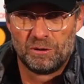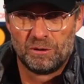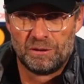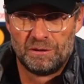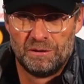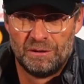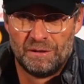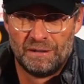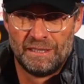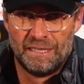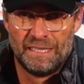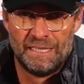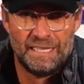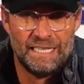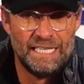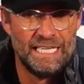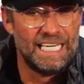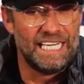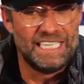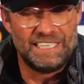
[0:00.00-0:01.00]
one.
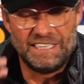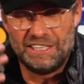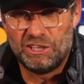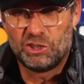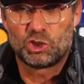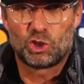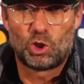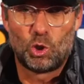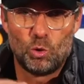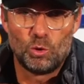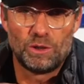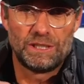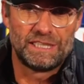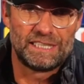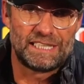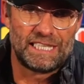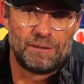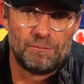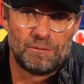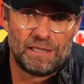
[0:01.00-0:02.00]
And each goal in
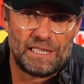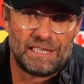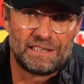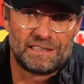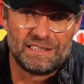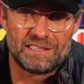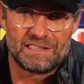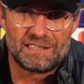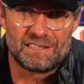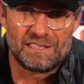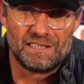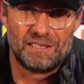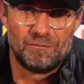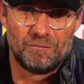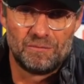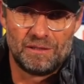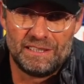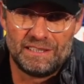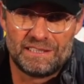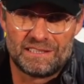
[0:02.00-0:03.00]
a game like this
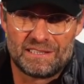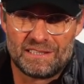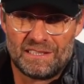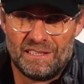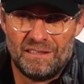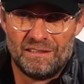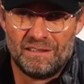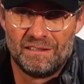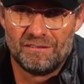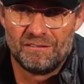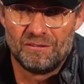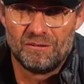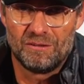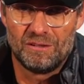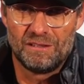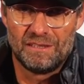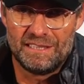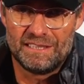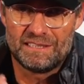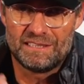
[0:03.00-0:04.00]
um, leads
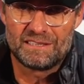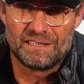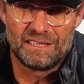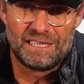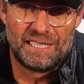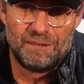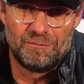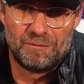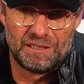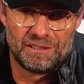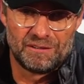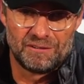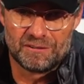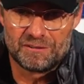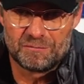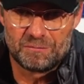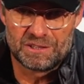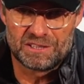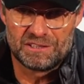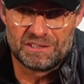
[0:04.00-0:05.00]
or leads the game in a
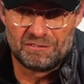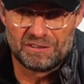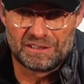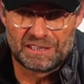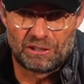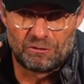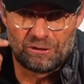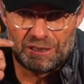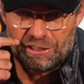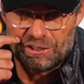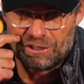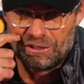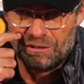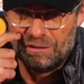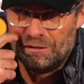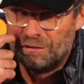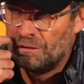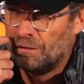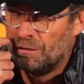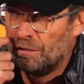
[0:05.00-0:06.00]
specific direction.
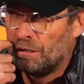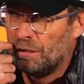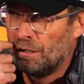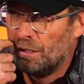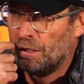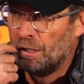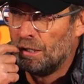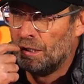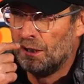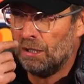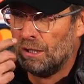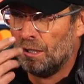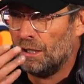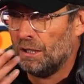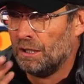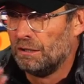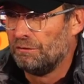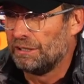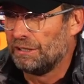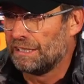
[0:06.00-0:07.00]

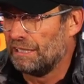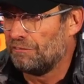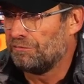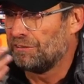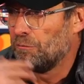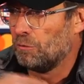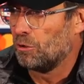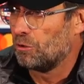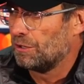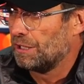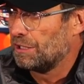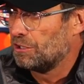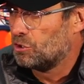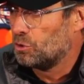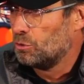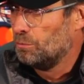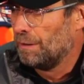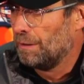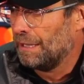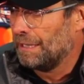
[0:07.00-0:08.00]
We gave them already
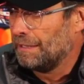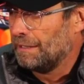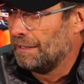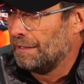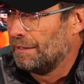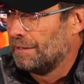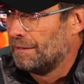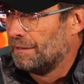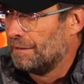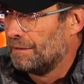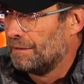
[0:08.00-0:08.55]
too many